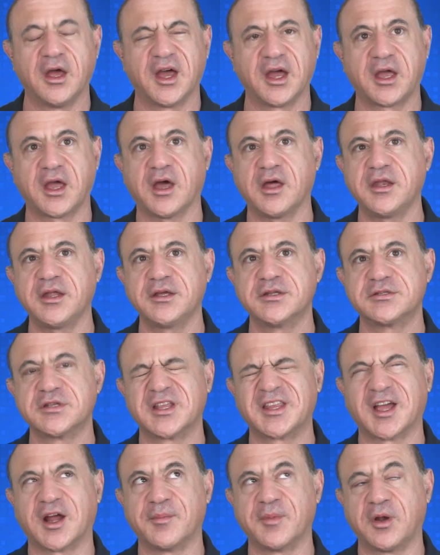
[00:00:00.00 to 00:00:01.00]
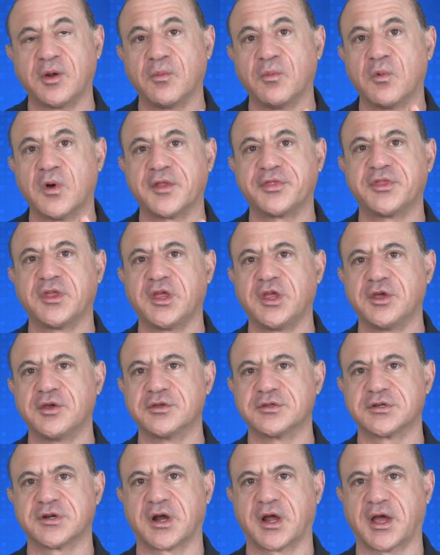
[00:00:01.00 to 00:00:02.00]
Accounting is determined what the
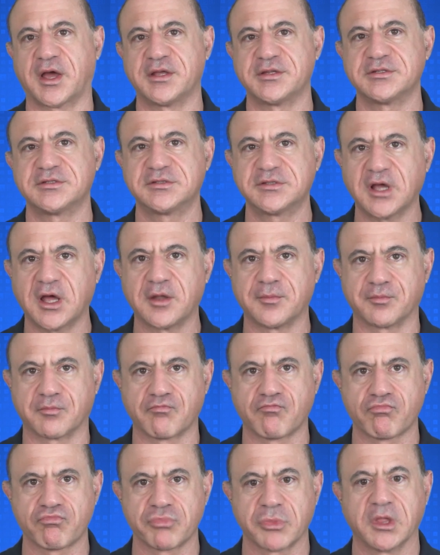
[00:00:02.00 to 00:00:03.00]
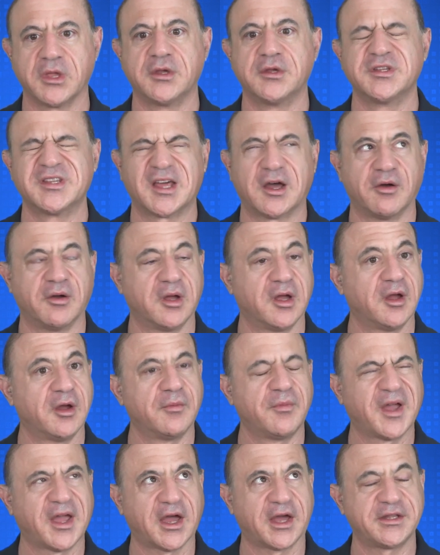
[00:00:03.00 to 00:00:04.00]
user has done. So
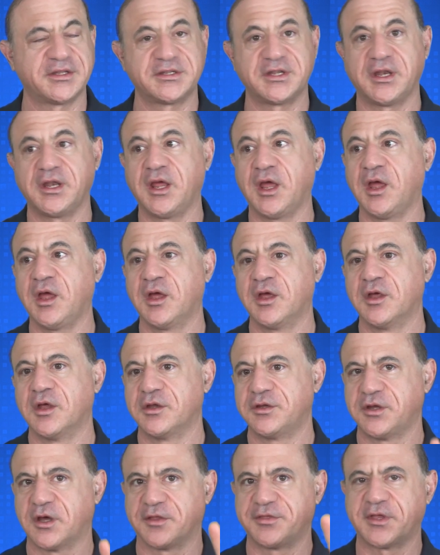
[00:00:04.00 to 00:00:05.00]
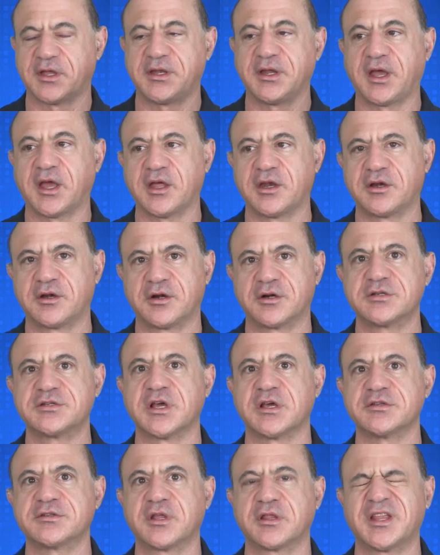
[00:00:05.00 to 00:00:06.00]
we had Cindy, she authenticated
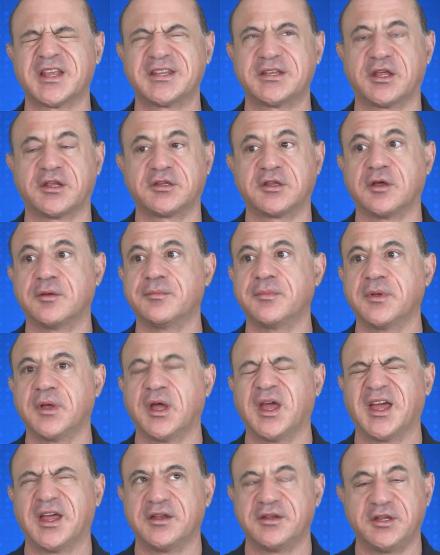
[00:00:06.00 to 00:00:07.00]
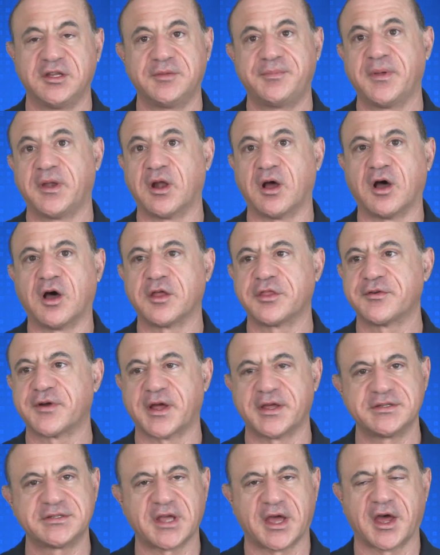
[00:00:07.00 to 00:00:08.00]
herself to the system. She's been
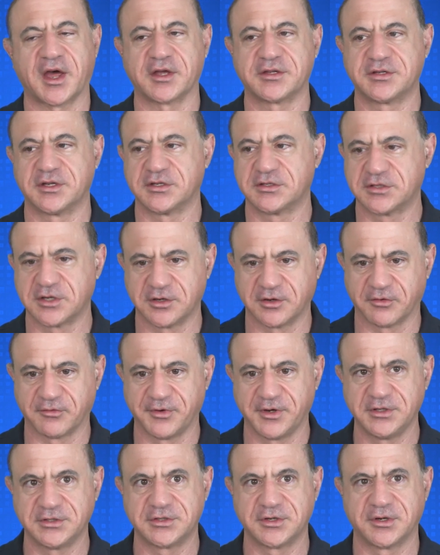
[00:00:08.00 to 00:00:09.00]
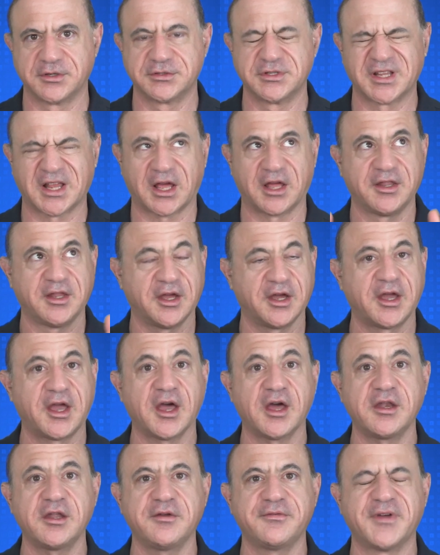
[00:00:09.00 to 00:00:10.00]
authorized to access certain resources, and the
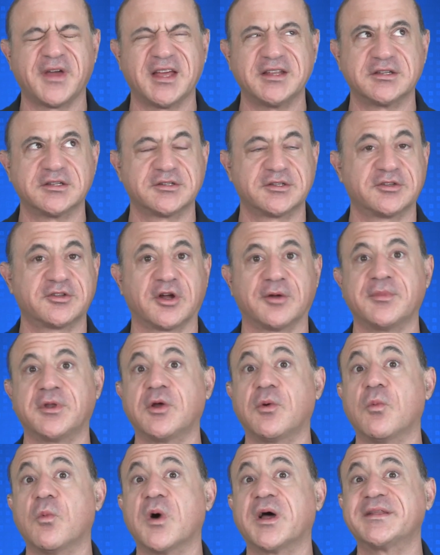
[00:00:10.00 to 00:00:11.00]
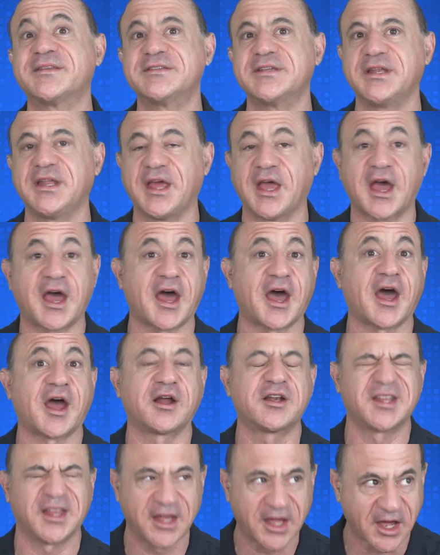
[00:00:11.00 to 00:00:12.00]
accounting phase is determining what Cindy
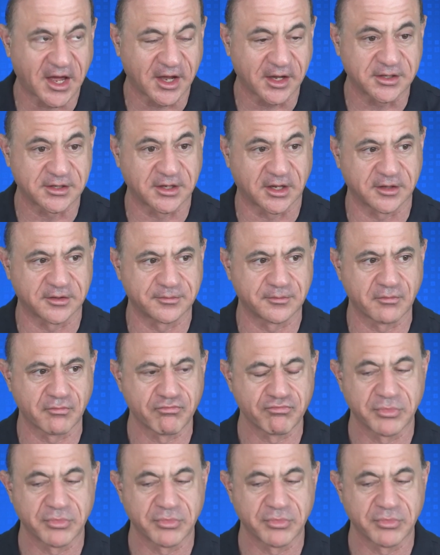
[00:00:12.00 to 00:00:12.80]
actually accessed.